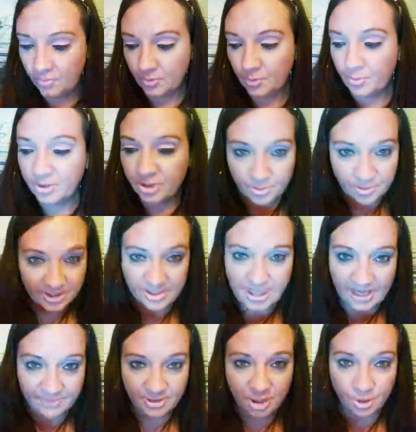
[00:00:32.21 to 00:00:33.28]
But you're about to
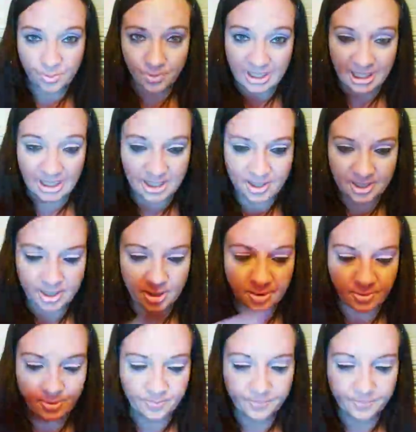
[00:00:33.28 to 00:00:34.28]
have a new beginning here.